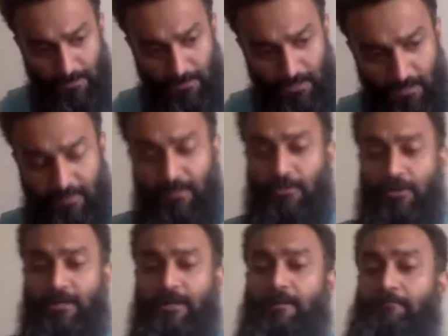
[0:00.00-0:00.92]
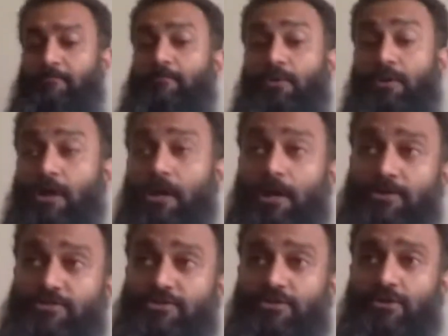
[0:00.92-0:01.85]
I mean, okay.
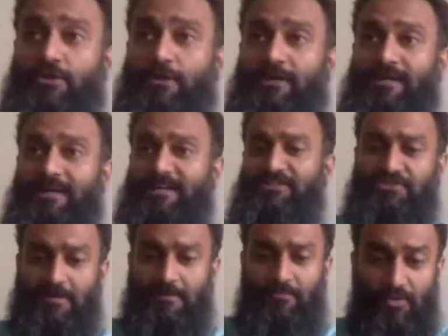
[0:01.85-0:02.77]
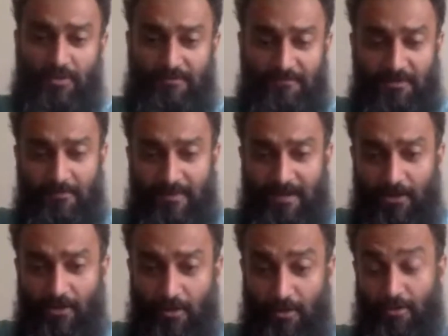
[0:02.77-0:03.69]
So, is Trump good for
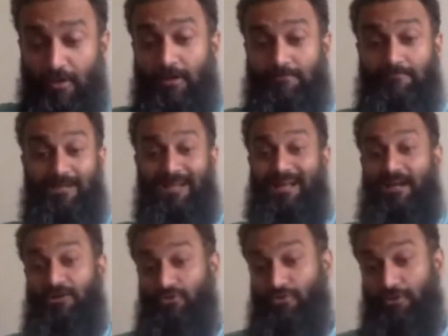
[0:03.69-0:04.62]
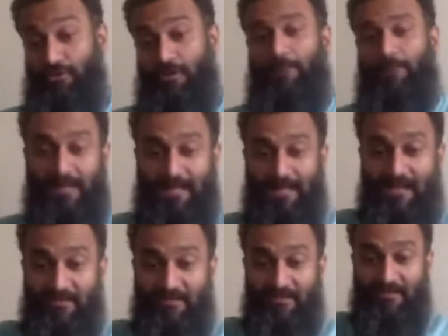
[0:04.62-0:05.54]
America or not? I don't know. I mean, I
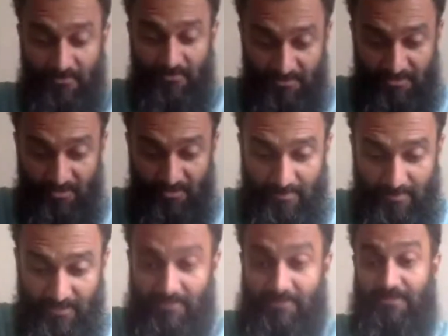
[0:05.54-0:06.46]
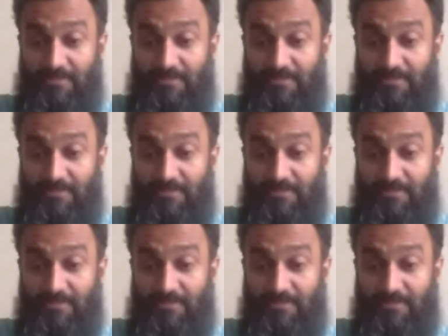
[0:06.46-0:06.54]
have my views and opinions.